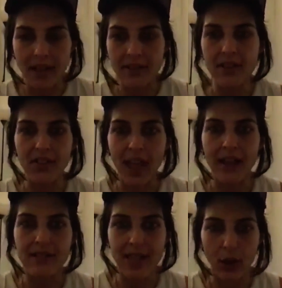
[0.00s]
doesn't
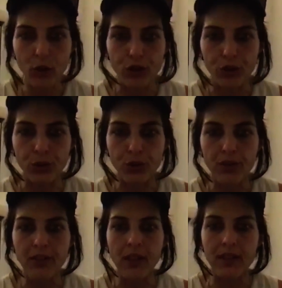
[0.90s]
that tell you
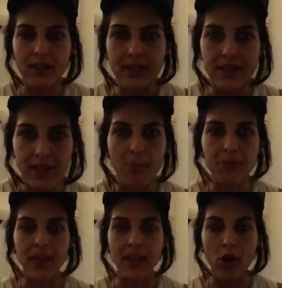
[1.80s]
that there's
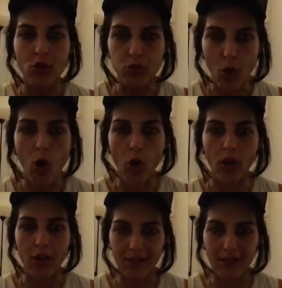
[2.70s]
something wrong?